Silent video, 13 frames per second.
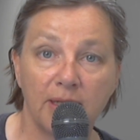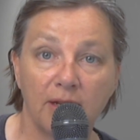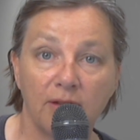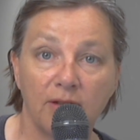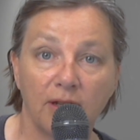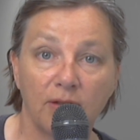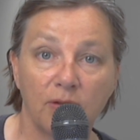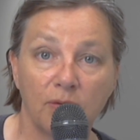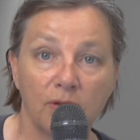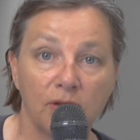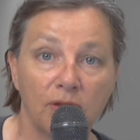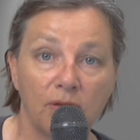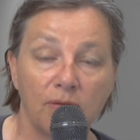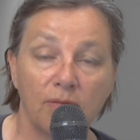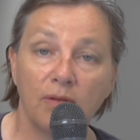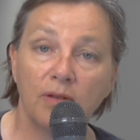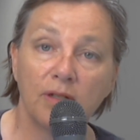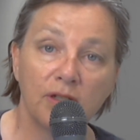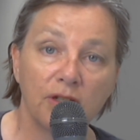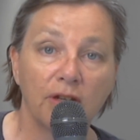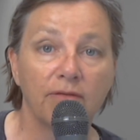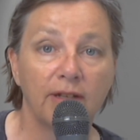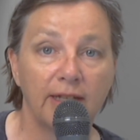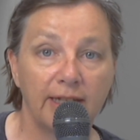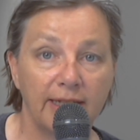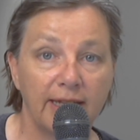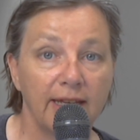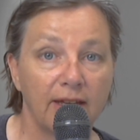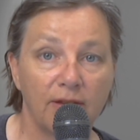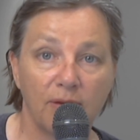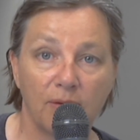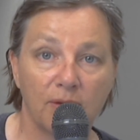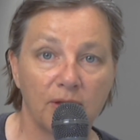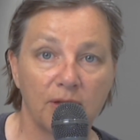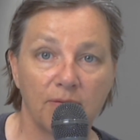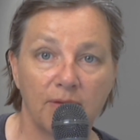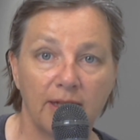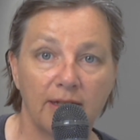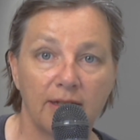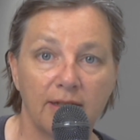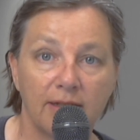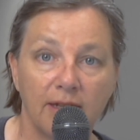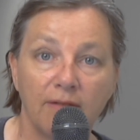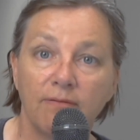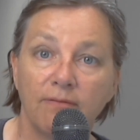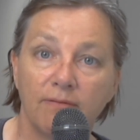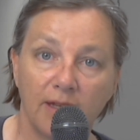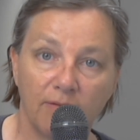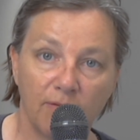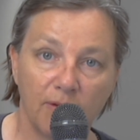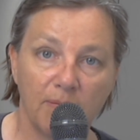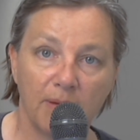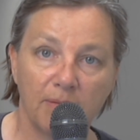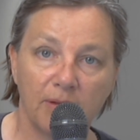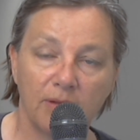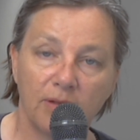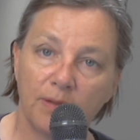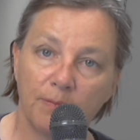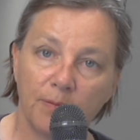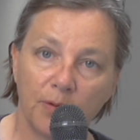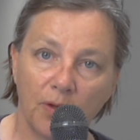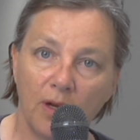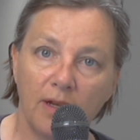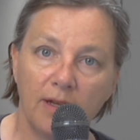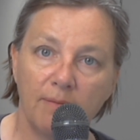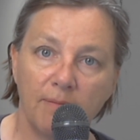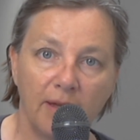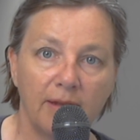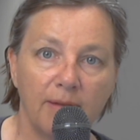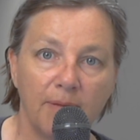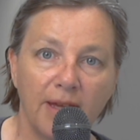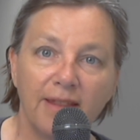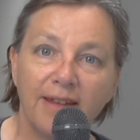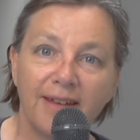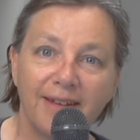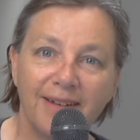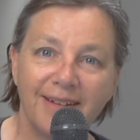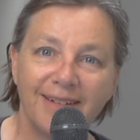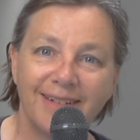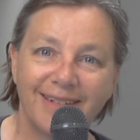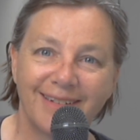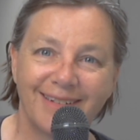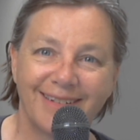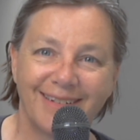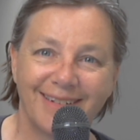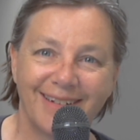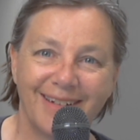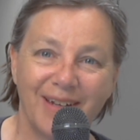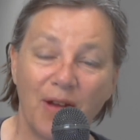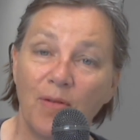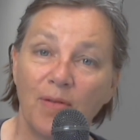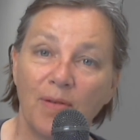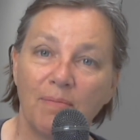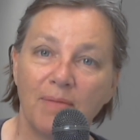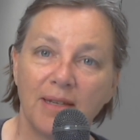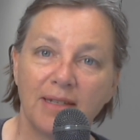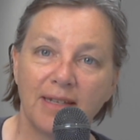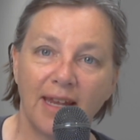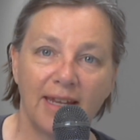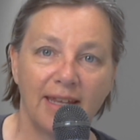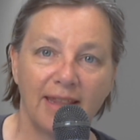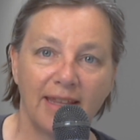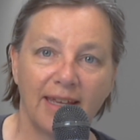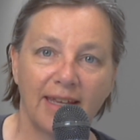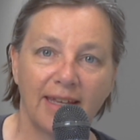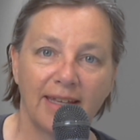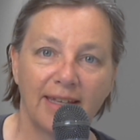at your next horse show, or generally like other horsey related stuff, then remember to subscribe, hit the bell icon so you don't miss anything.